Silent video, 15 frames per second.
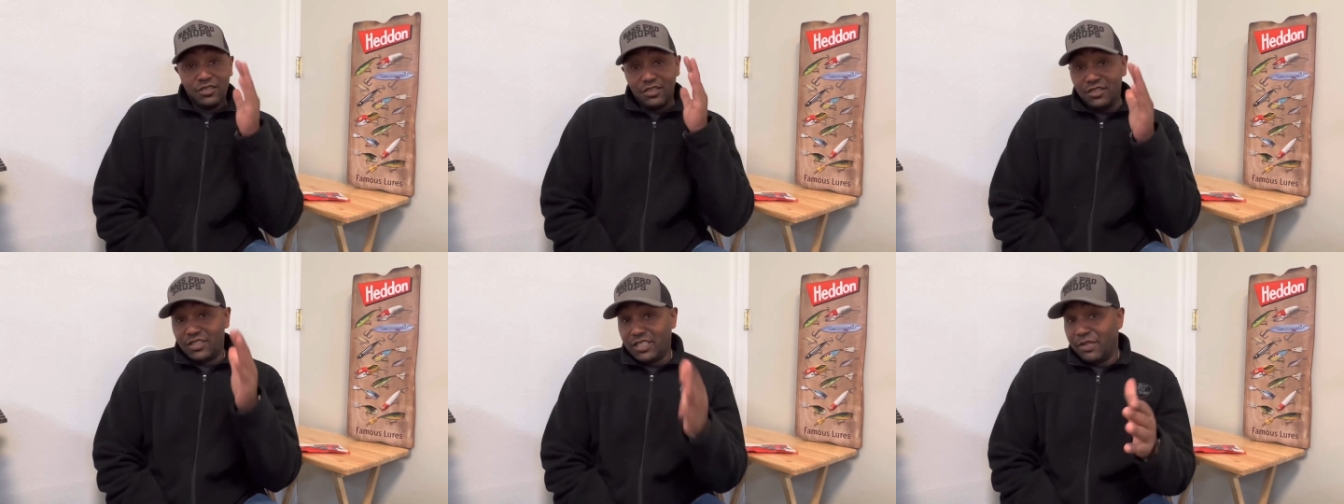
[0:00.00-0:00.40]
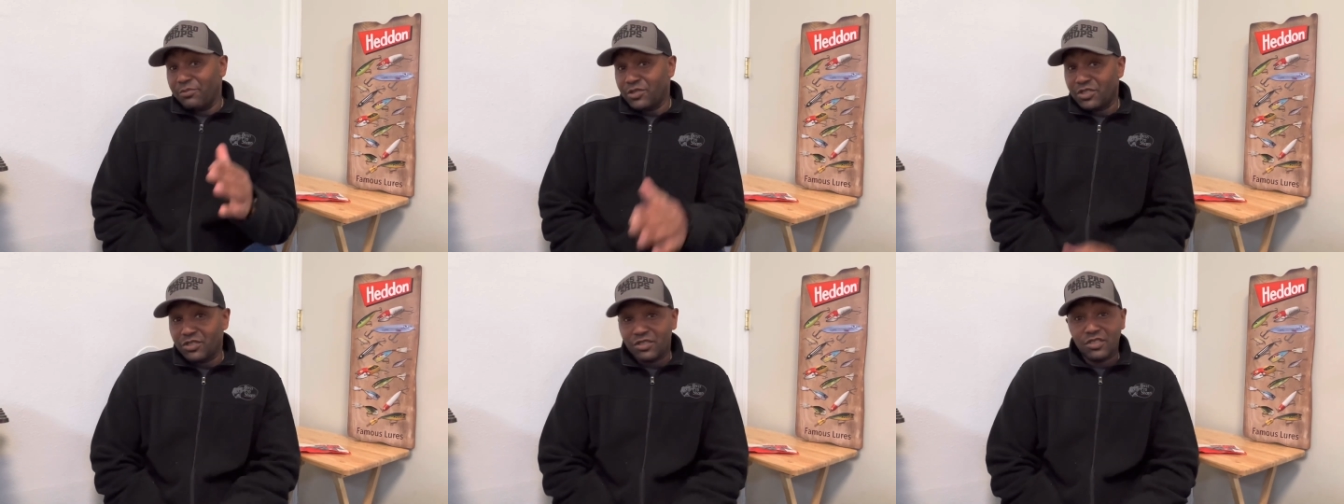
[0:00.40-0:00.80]
The
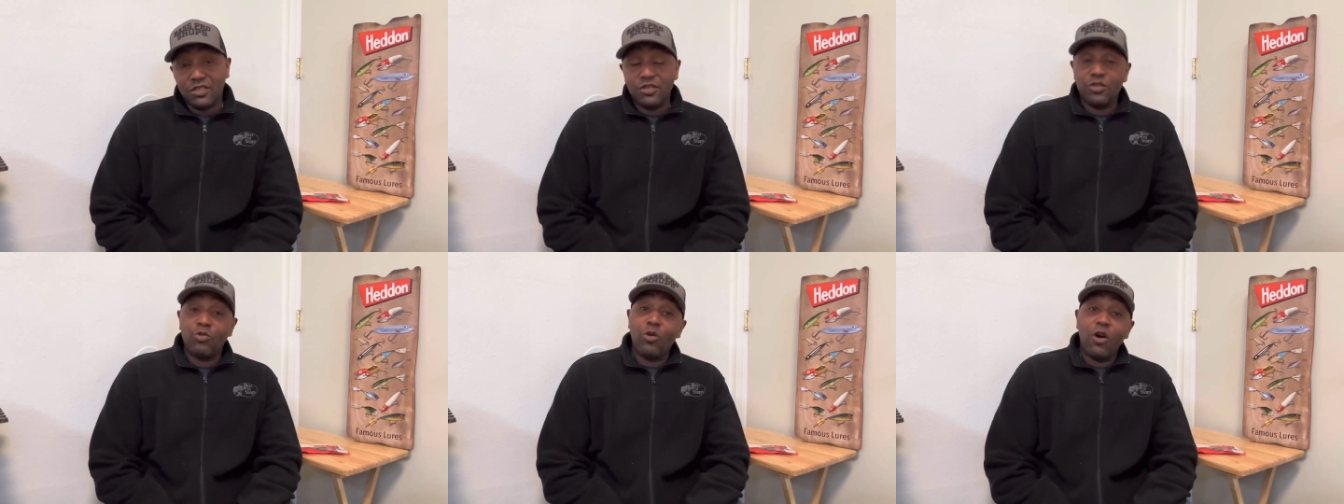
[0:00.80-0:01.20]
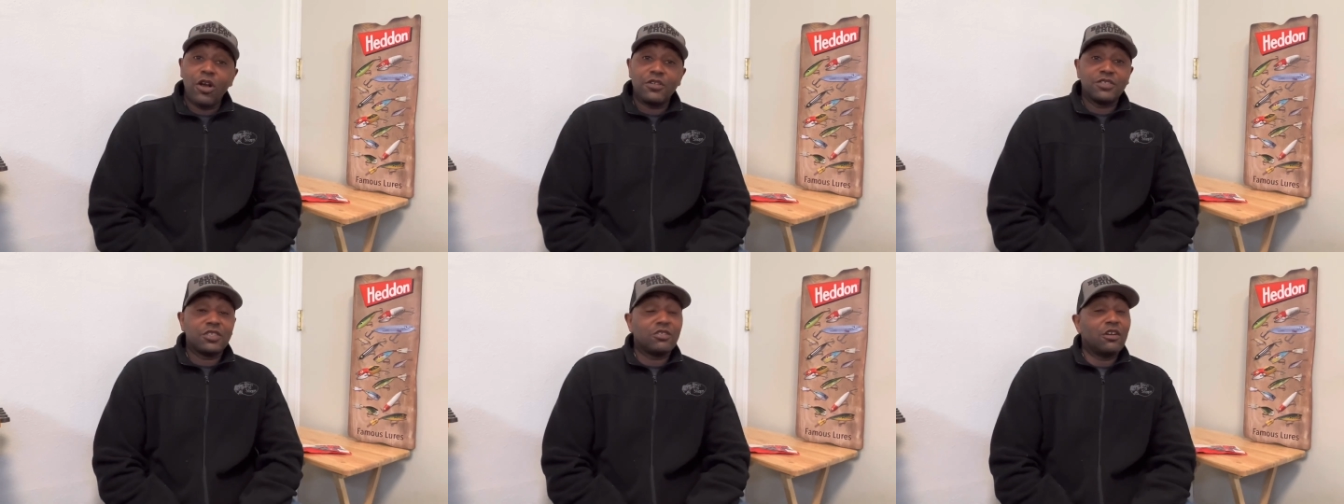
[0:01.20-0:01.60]
temperatures on the
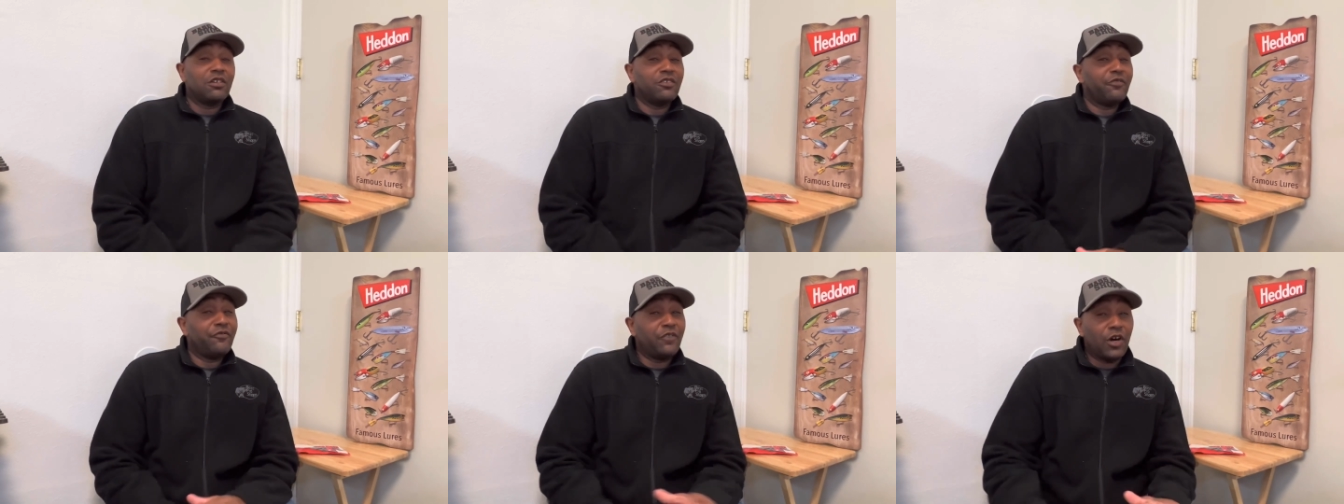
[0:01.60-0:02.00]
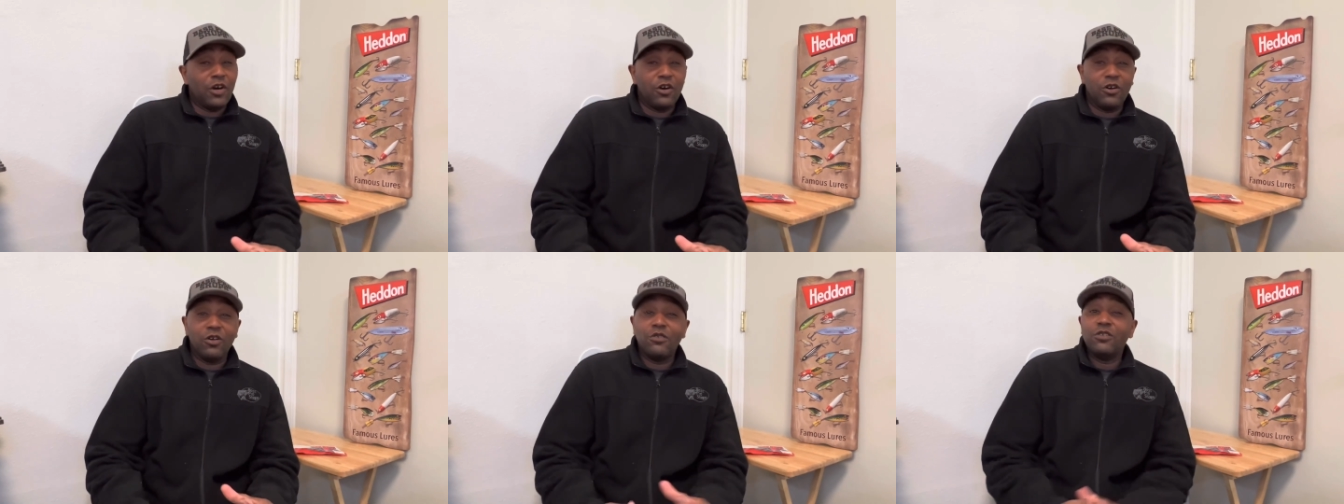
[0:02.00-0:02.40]
water are starting to
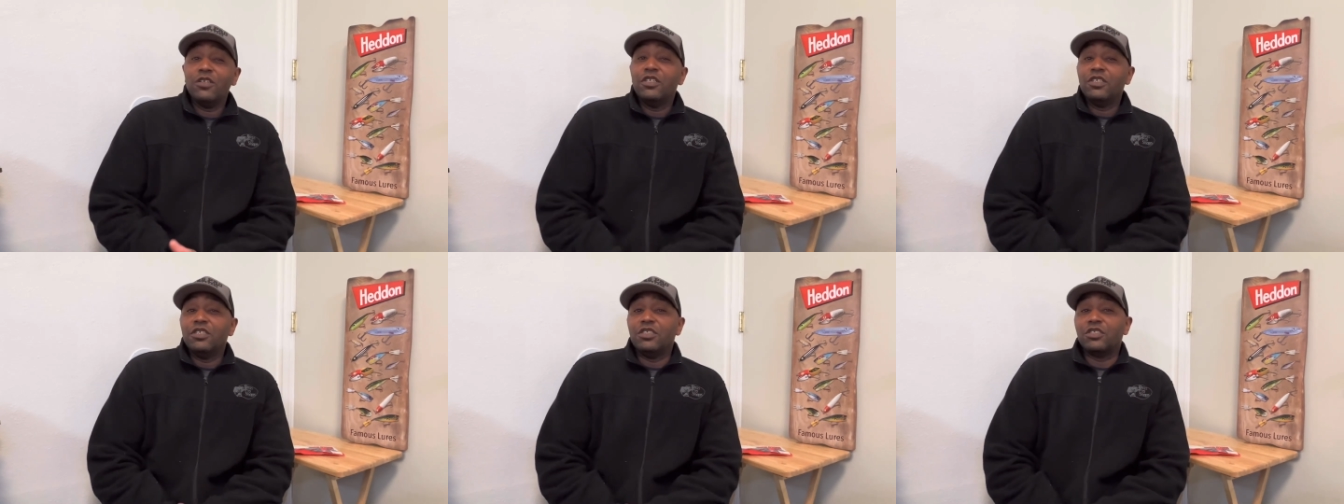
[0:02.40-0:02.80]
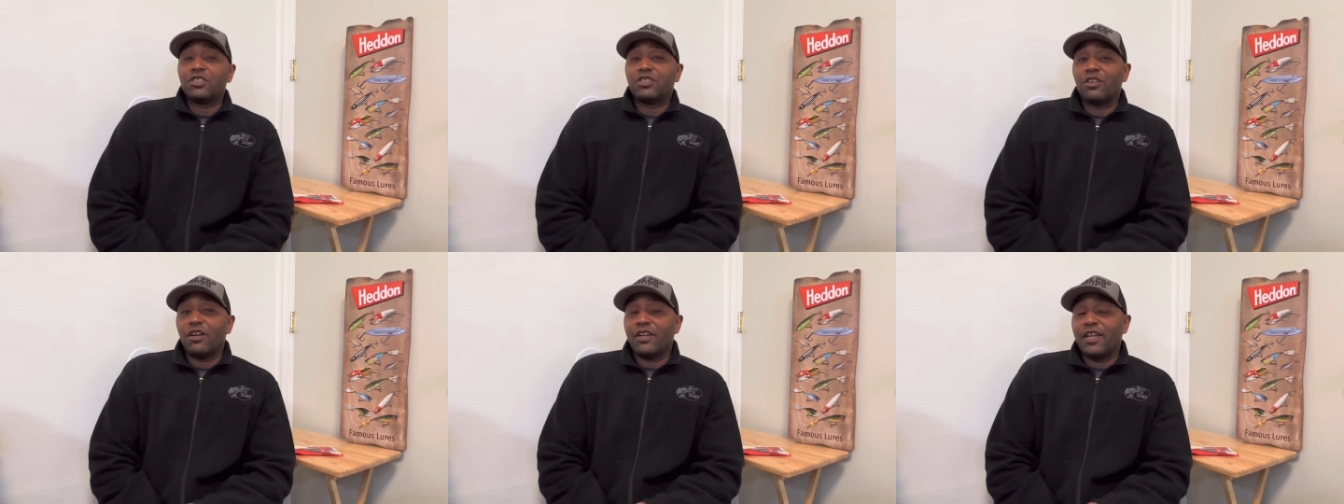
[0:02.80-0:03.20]
fall. You're
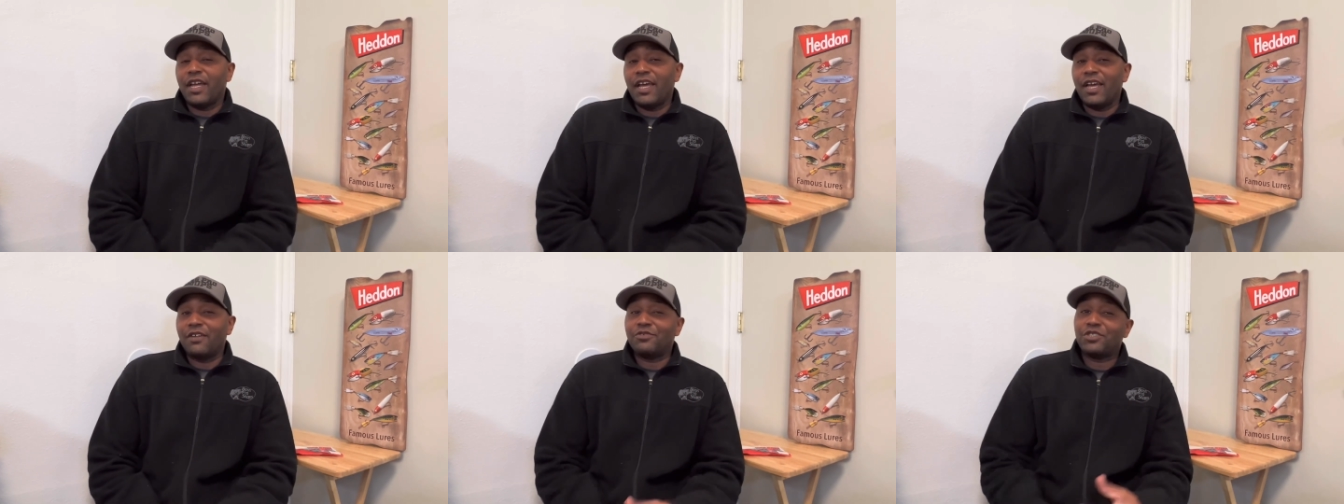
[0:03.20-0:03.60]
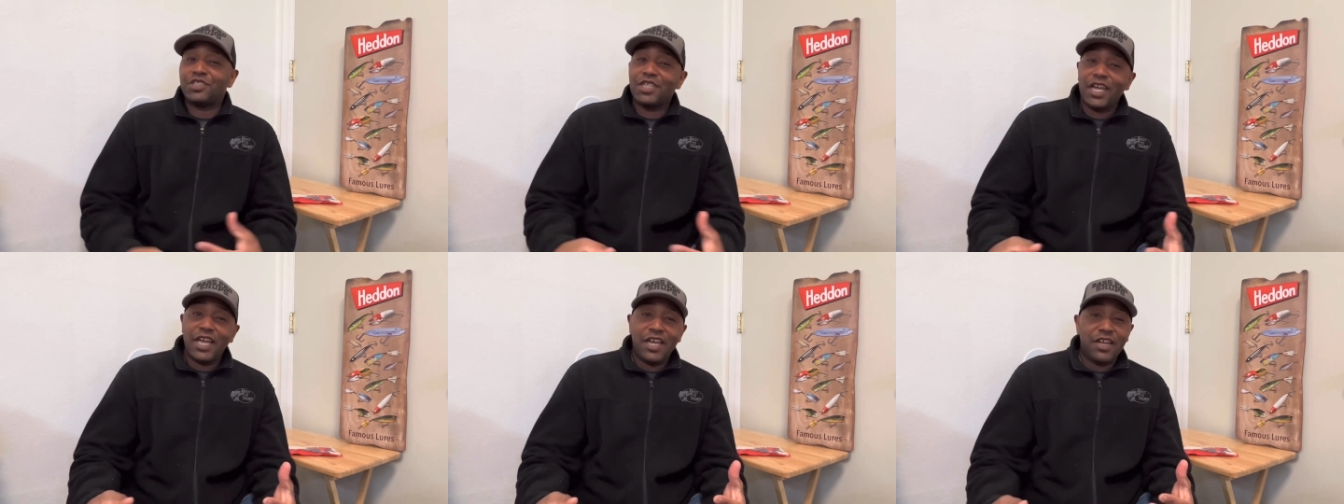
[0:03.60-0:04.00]
starting to have
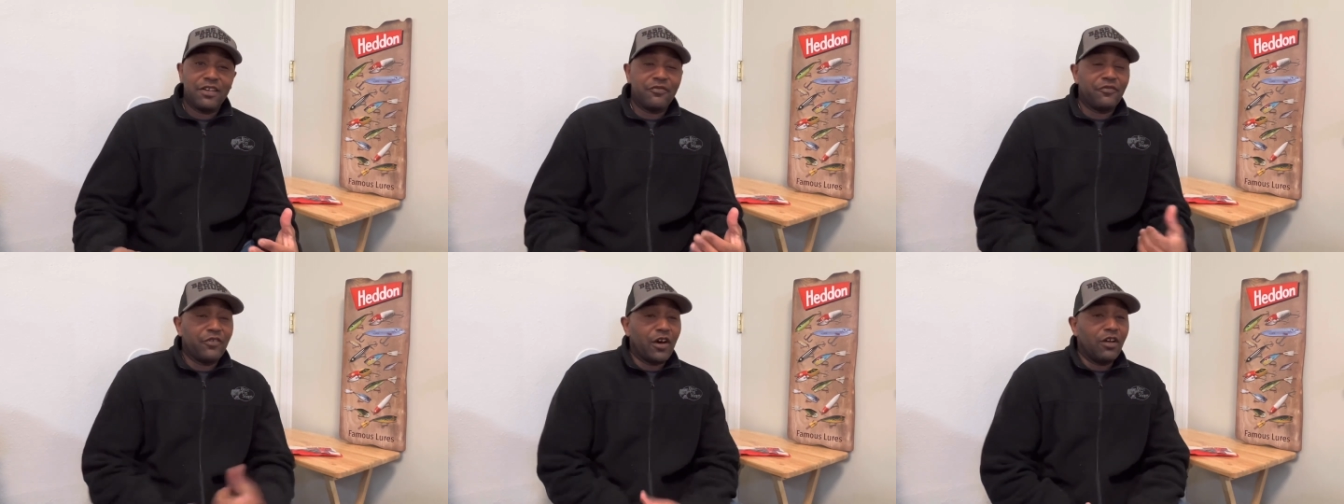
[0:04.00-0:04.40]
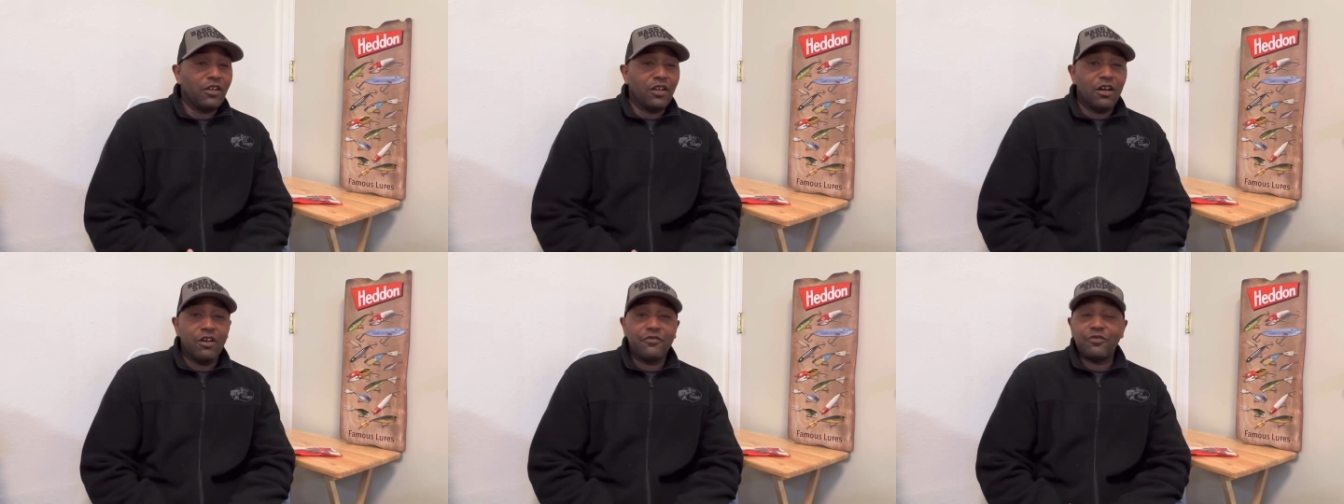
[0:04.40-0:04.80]
shad fall
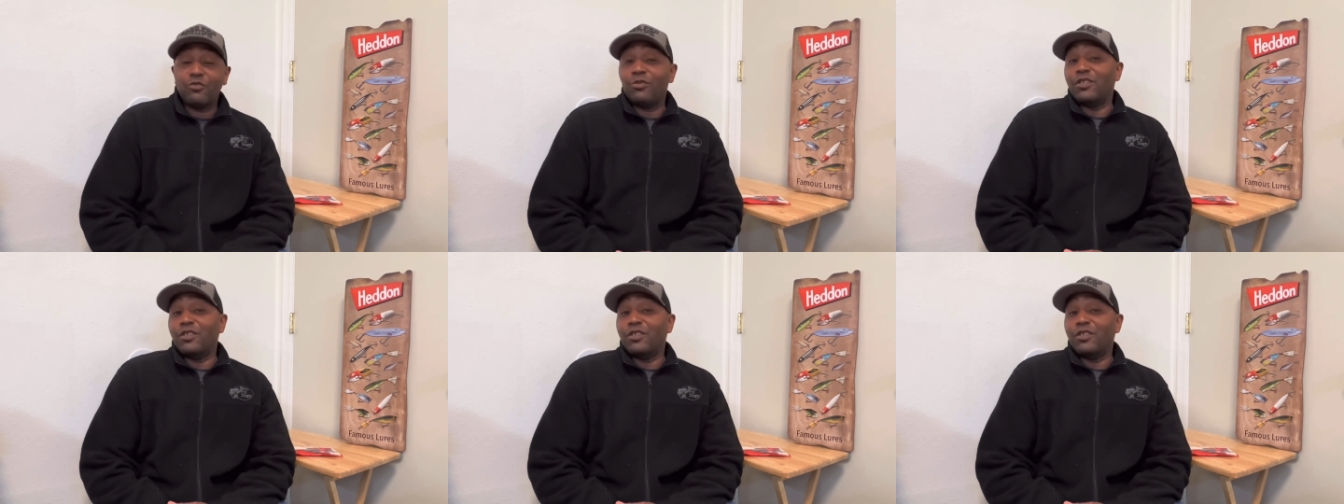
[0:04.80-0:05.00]
off.